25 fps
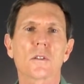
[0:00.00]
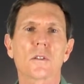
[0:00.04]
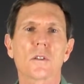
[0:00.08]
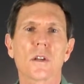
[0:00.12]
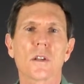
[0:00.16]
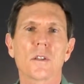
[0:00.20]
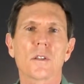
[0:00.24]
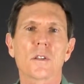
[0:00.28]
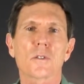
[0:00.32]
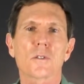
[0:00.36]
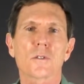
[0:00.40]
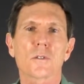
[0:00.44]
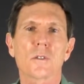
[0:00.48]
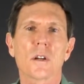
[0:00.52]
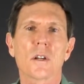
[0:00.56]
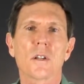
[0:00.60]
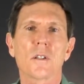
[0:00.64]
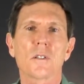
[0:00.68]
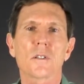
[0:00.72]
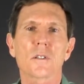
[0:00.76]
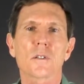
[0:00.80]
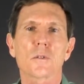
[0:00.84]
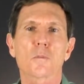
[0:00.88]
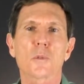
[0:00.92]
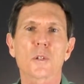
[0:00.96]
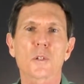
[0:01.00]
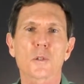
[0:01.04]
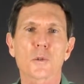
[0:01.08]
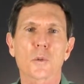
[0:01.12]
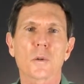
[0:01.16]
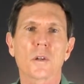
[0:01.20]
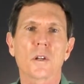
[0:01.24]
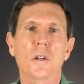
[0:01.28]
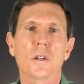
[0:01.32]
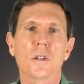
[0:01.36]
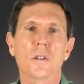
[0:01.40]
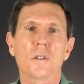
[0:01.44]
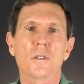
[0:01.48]
and the trends
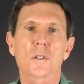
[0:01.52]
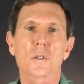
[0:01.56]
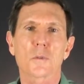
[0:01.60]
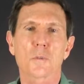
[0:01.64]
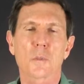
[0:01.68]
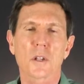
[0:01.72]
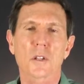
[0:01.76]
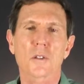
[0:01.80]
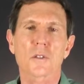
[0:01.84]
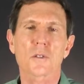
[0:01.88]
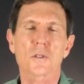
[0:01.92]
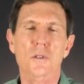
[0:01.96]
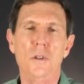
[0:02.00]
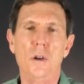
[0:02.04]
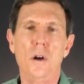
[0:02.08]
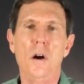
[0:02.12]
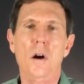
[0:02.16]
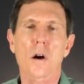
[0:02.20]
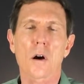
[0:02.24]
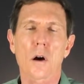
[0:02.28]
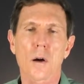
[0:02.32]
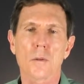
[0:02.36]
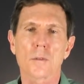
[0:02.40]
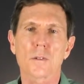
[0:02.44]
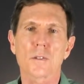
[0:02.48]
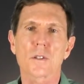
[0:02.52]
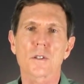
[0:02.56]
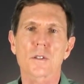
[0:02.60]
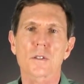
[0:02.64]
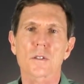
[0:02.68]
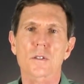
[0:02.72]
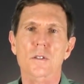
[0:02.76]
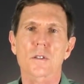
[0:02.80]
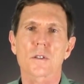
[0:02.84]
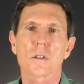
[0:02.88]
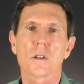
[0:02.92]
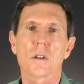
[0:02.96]
between speakers are obvious.